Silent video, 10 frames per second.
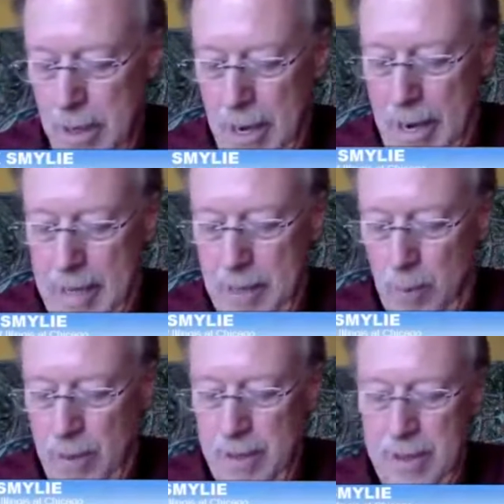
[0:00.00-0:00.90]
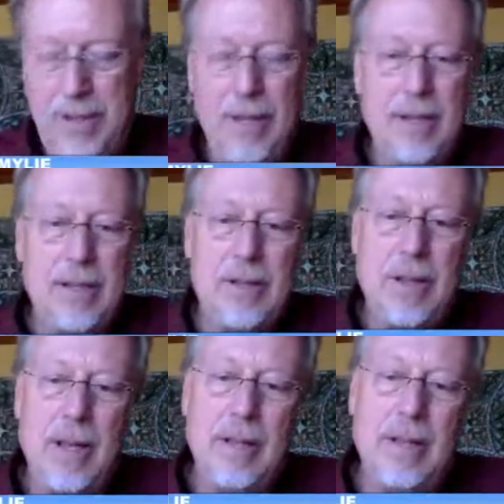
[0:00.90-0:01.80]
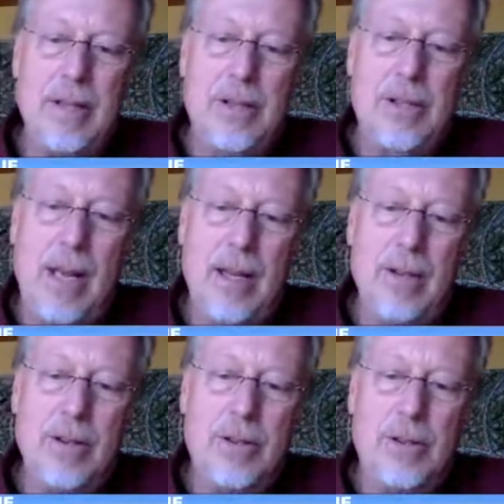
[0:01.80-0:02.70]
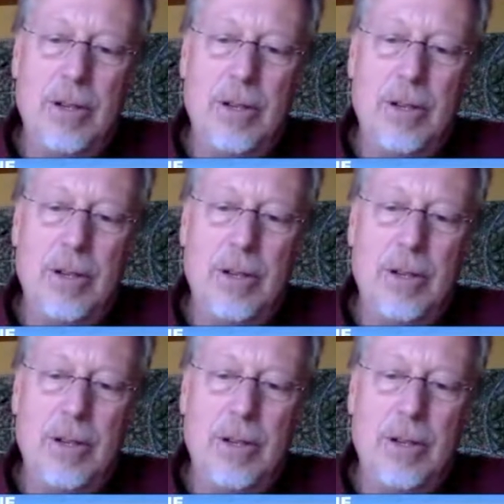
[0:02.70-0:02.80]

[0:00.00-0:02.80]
I think one of the things that these standards